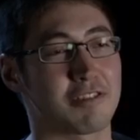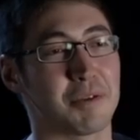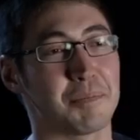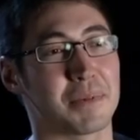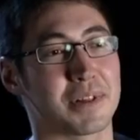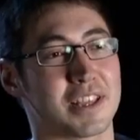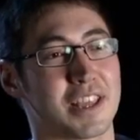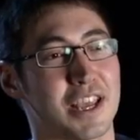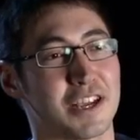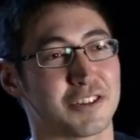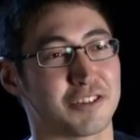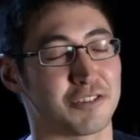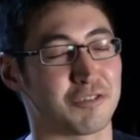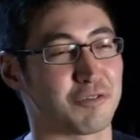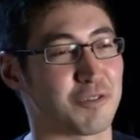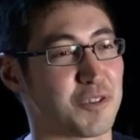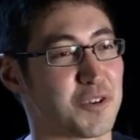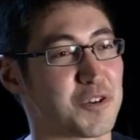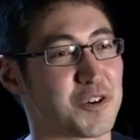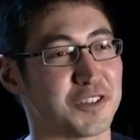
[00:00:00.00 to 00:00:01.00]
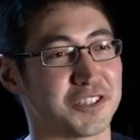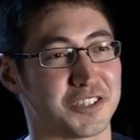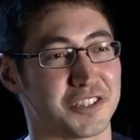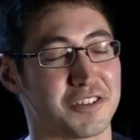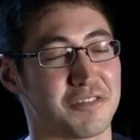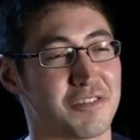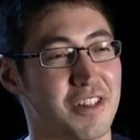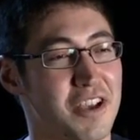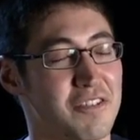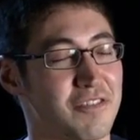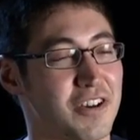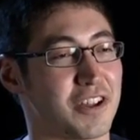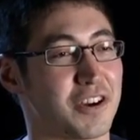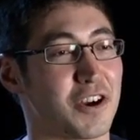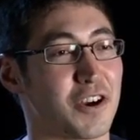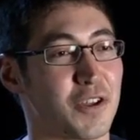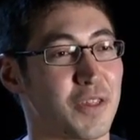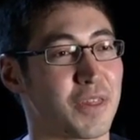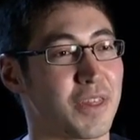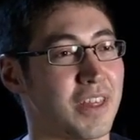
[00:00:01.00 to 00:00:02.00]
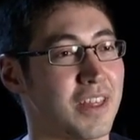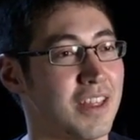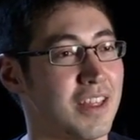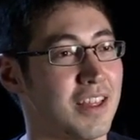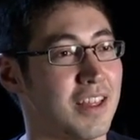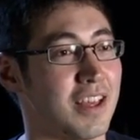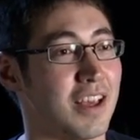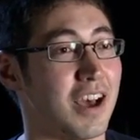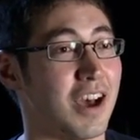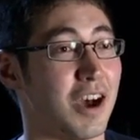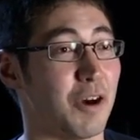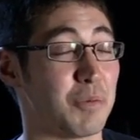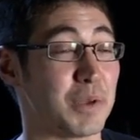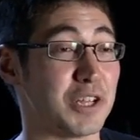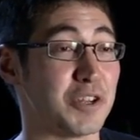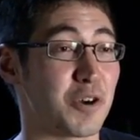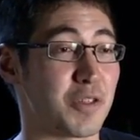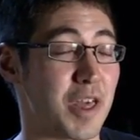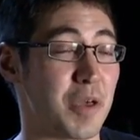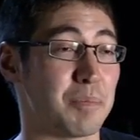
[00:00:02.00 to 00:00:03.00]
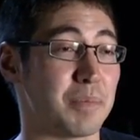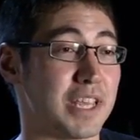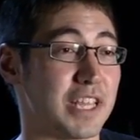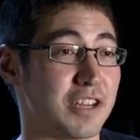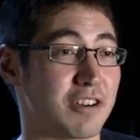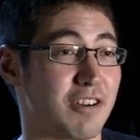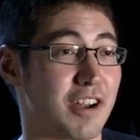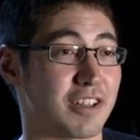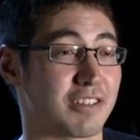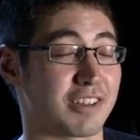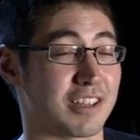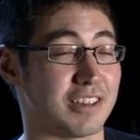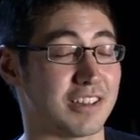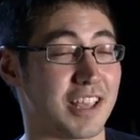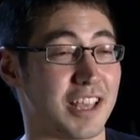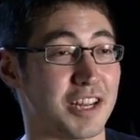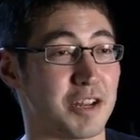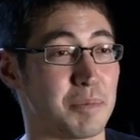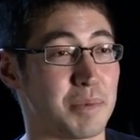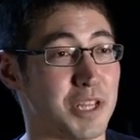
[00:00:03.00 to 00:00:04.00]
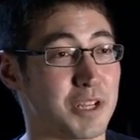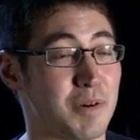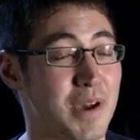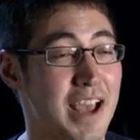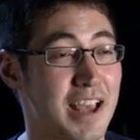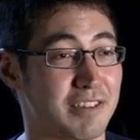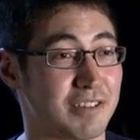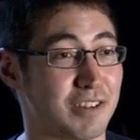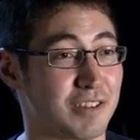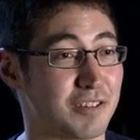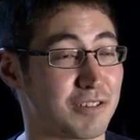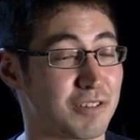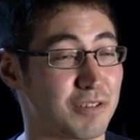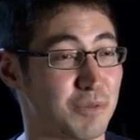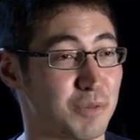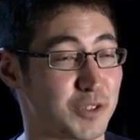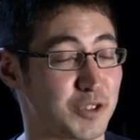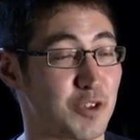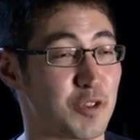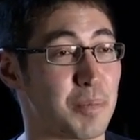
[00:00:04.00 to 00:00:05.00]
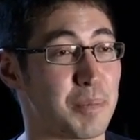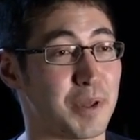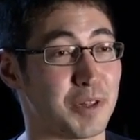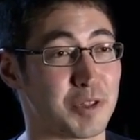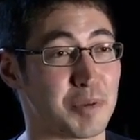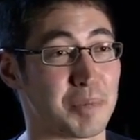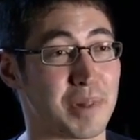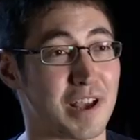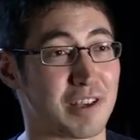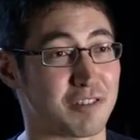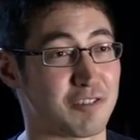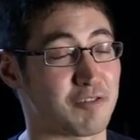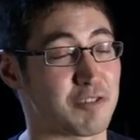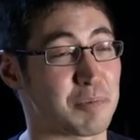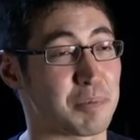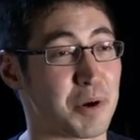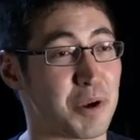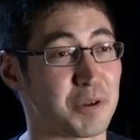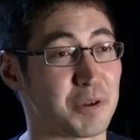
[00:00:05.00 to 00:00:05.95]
has implications for the origin of life on Earth. Uh, we know that meteorites contain amino acids, which are the building blocks of your